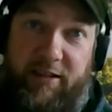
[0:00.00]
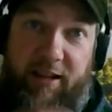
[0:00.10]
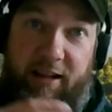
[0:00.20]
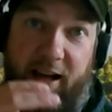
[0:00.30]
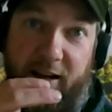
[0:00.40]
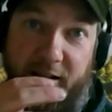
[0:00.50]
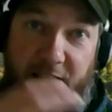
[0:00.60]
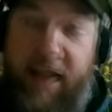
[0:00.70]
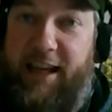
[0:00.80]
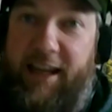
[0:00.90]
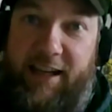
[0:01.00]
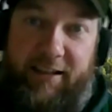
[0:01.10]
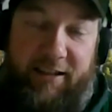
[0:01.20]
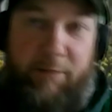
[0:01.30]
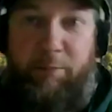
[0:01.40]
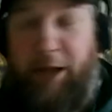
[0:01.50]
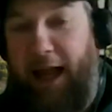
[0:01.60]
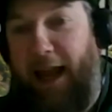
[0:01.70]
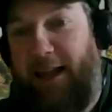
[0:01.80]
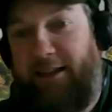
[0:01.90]
and then lichens, and then
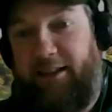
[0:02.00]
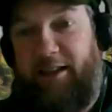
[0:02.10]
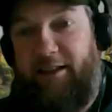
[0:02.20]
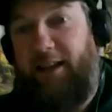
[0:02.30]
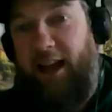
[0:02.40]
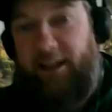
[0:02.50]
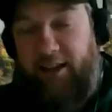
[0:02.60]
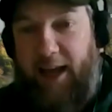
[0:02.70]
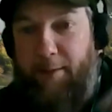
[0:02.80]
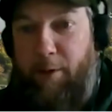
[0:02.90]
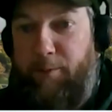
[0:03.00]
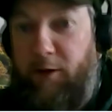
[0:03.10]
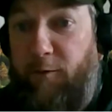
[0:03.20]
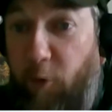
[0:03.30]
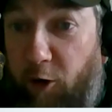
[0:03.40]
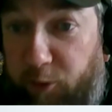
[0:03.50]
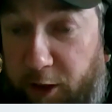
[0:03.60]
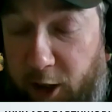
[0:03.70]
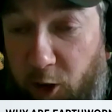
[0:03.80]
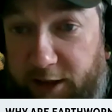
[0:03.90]
plants, and as it came up the forest
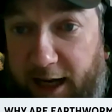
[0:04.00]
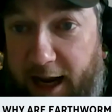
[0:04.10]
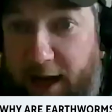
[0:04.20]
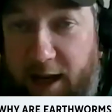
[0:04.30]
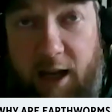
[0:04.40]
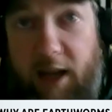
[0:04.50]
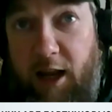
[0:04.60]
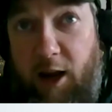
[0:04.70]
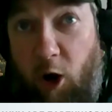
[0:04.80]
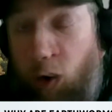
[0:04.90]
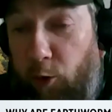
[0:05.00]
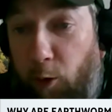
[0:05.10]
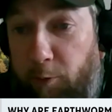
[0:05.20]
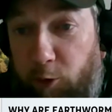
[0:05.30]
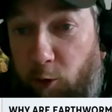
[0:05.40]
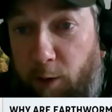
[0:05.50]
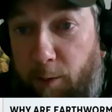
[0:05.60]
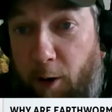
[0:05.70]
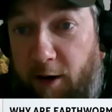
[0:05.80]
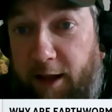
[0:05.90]
we know today, earthworms weren't a
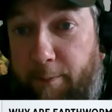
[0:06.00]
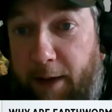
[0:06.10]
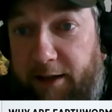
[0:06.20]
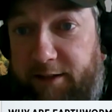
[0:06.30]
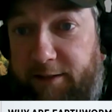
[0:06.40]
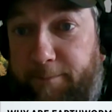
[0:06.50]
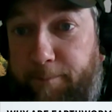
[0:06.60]
part of that mix.